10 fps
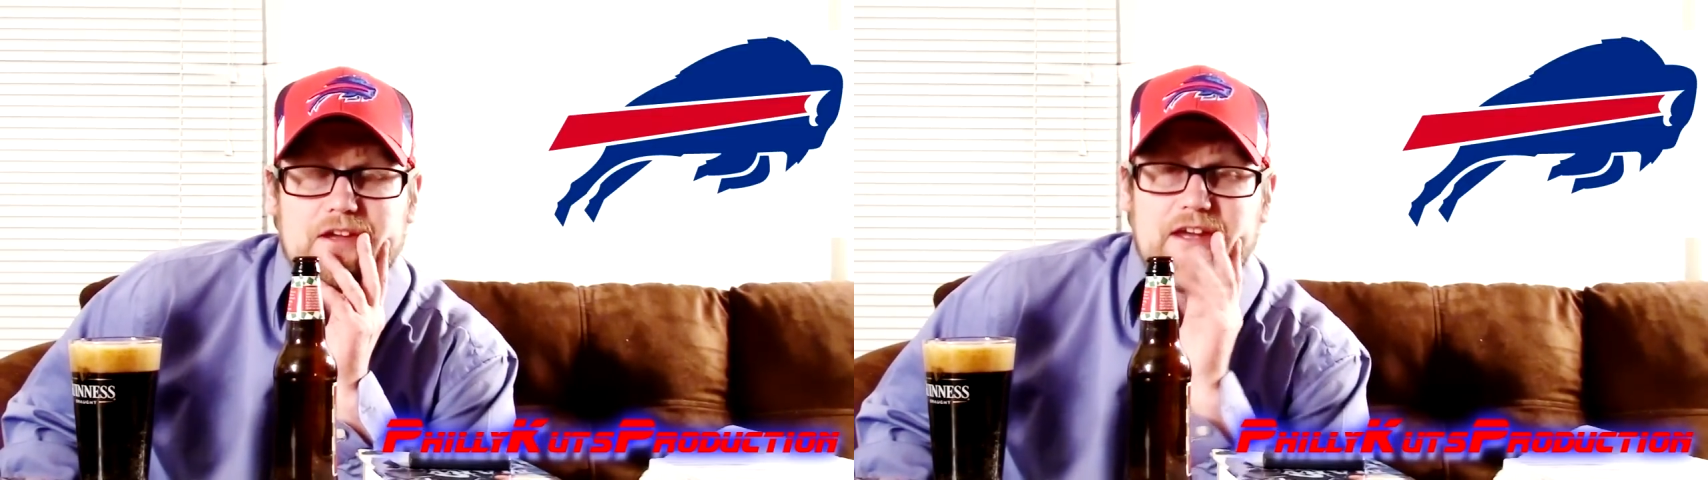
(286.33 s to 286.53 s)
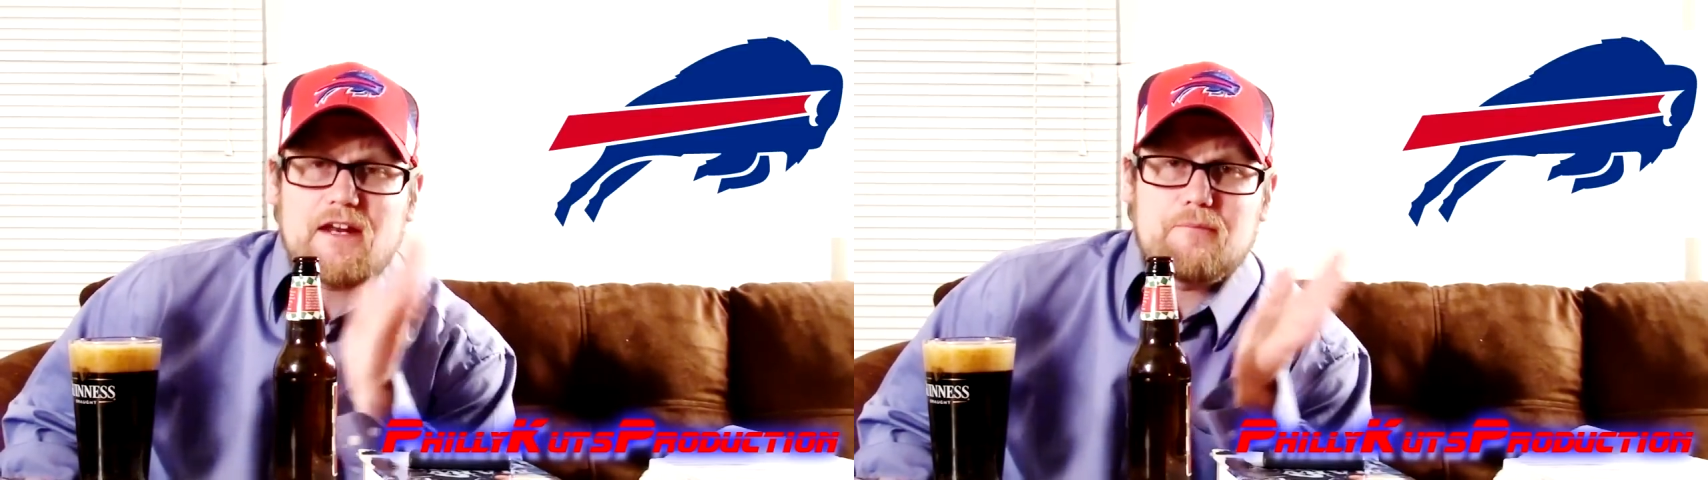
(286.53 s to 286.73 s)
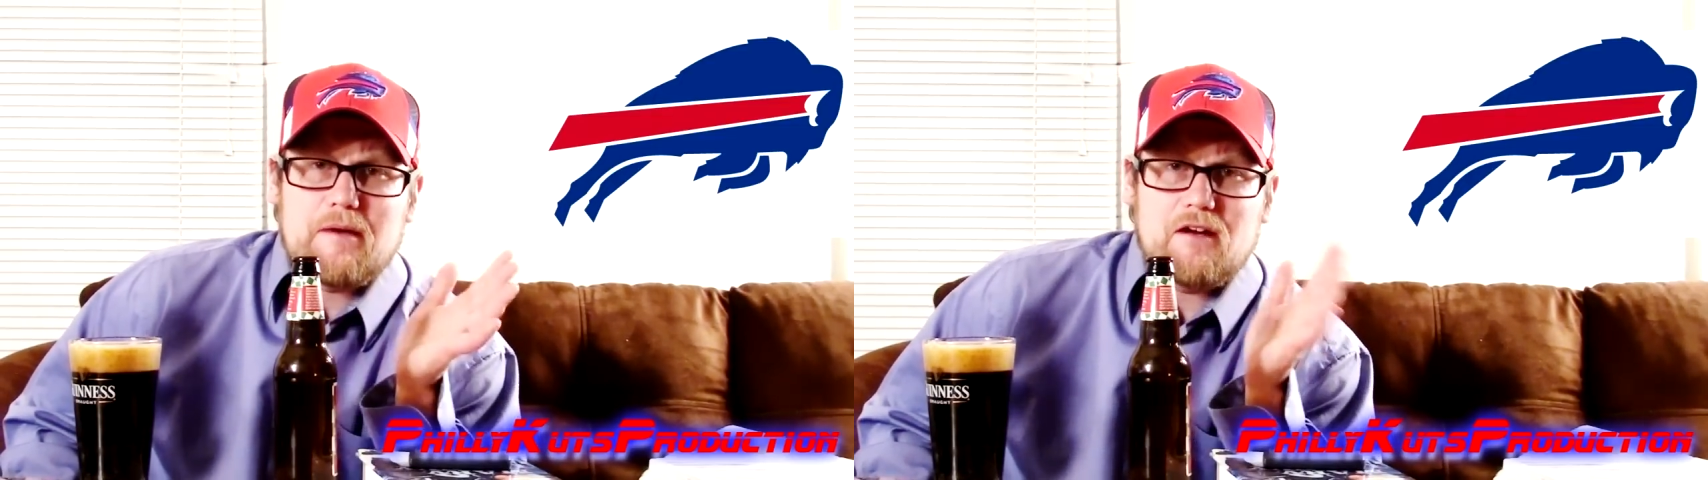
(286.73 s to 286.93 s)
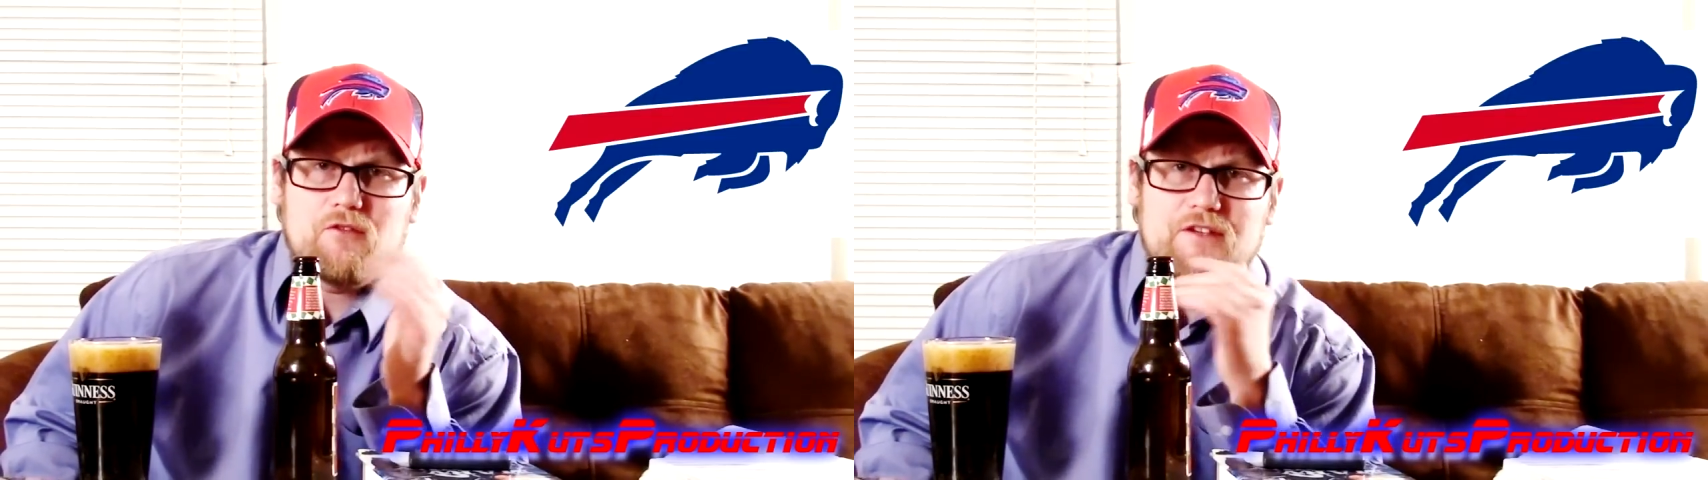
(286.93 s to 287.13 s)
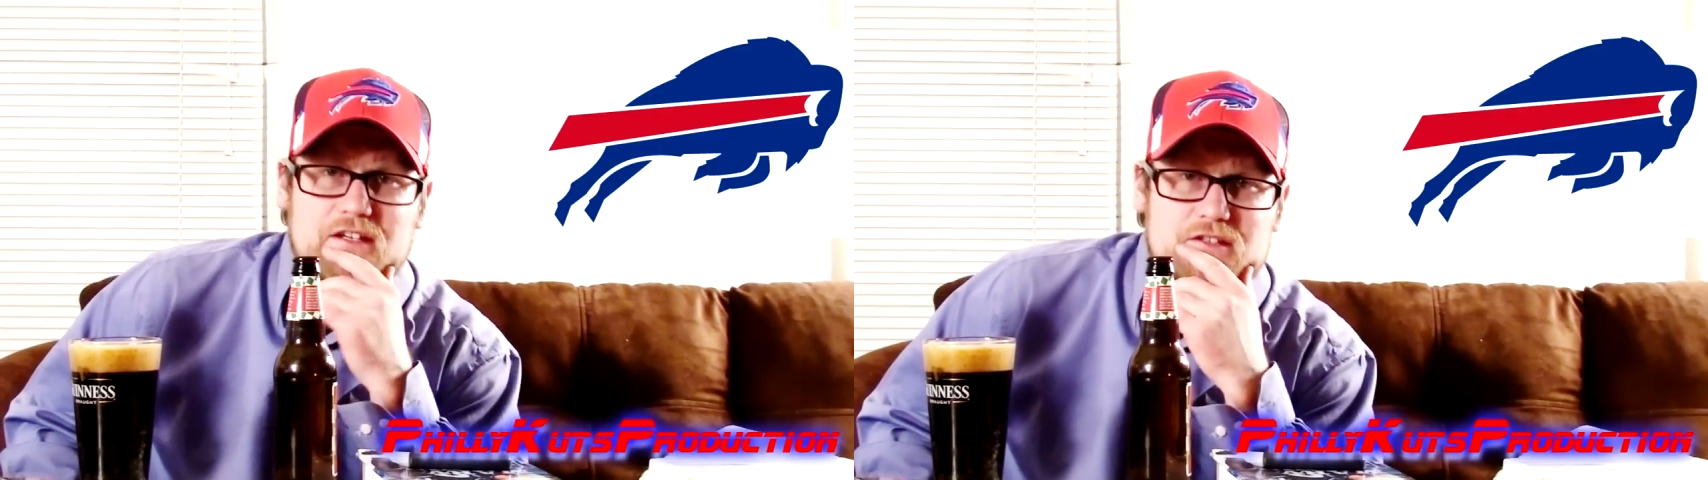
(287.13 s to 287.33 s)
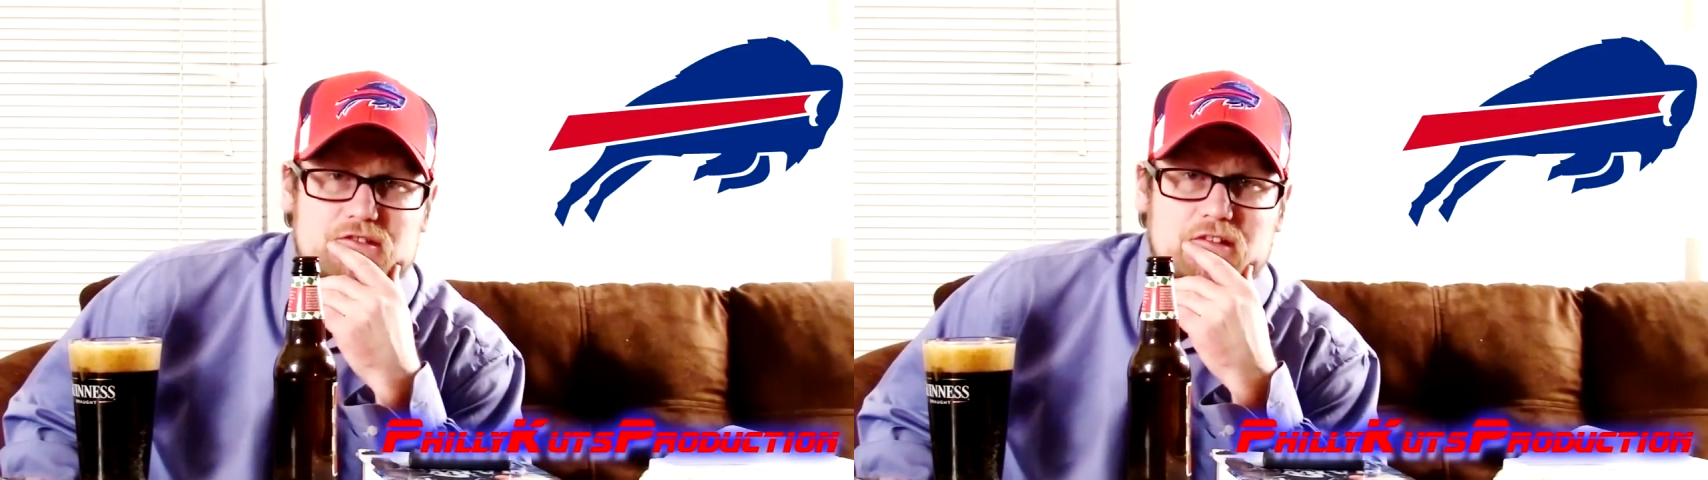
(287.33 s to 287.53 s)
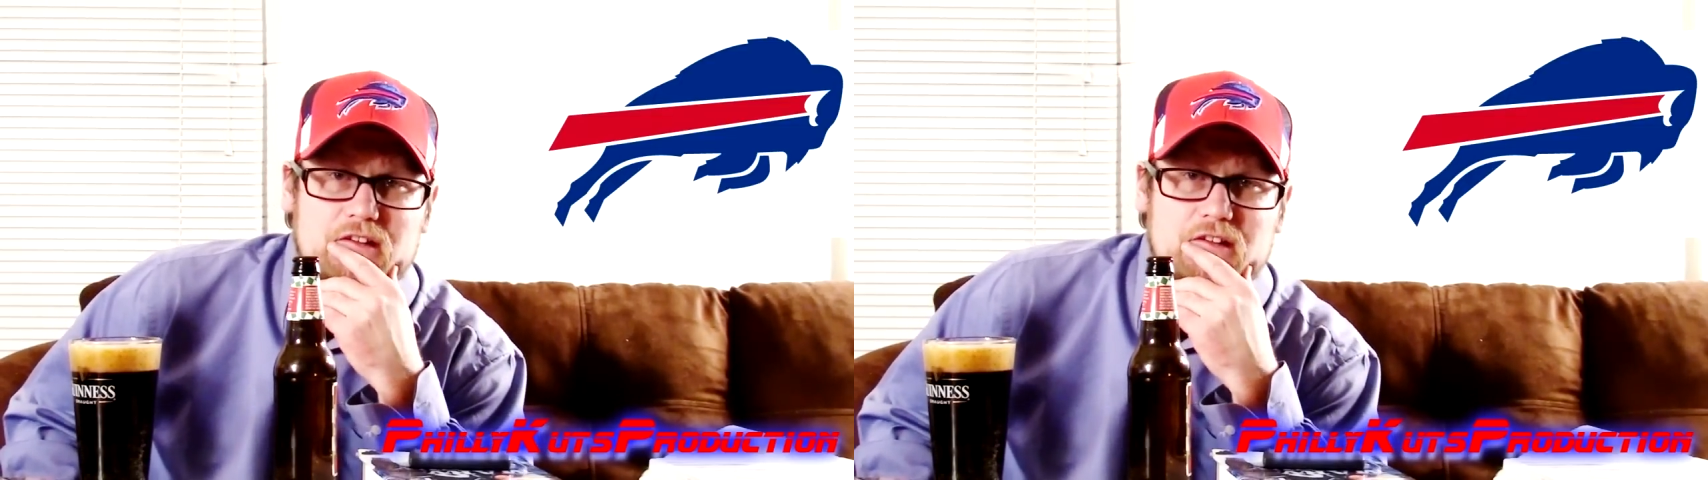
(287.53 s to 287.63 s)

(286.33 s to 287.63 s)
getting penalties?